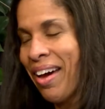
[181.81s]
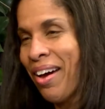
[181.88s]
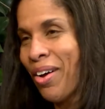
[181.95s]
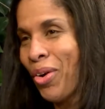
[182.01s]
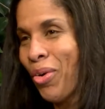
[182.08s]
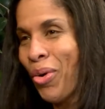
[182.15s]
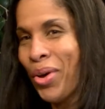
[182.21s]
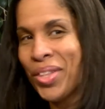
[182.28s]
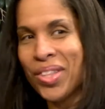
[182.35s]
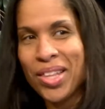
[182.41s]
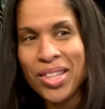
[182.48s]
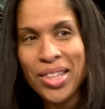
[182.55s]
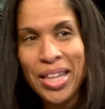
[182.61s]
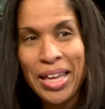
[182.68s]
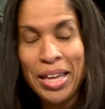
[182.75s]

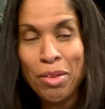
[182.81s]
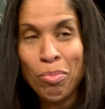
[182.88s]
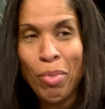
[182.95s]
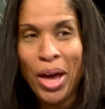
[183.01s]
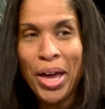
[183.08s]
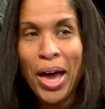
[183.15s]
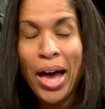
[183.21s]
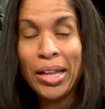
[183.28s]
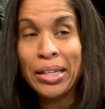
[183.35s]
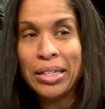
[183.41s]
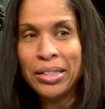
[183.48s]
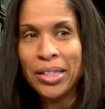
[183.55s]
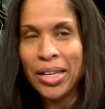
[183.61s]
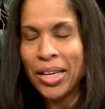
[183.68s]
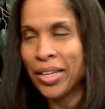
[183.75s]
courses in
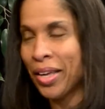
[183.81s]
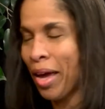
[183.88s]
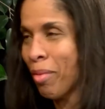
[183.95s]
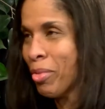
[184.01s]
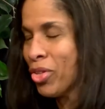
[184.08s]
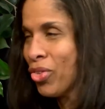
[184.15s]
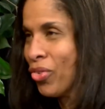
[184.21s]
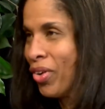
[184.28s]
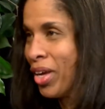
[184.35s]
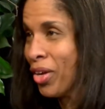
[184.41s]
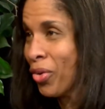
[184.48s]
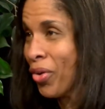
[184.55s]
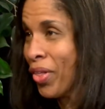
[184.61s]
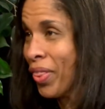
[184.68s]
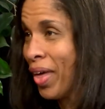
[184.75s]
biology and chemistry
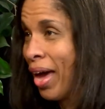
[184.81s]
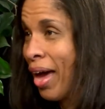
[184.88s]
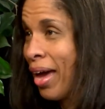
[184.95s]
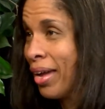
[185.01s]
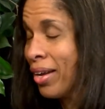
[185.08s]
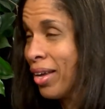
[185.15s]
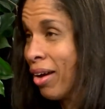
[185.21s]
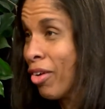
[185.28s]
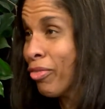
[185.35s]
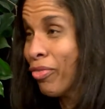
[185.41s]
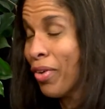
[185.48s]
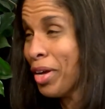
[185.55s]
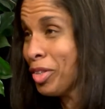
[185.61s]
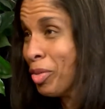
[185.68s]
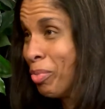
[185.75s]
and all that my
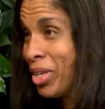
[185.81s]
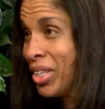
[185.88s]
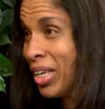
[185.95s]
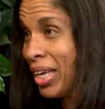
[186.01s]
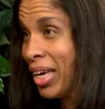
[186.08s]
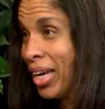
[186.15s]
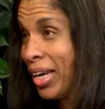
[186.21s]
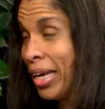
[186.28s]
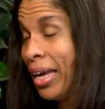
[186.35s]
freshman year.